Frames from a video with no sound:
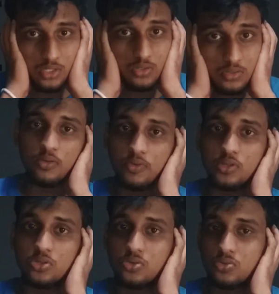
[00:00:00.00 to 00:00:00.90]
when
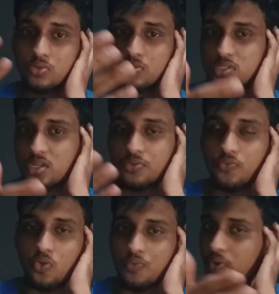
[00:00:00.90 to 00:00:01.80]
you sit for
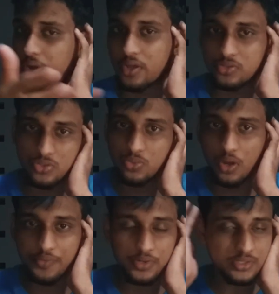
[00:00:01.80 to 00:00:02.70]
1 or 2 hours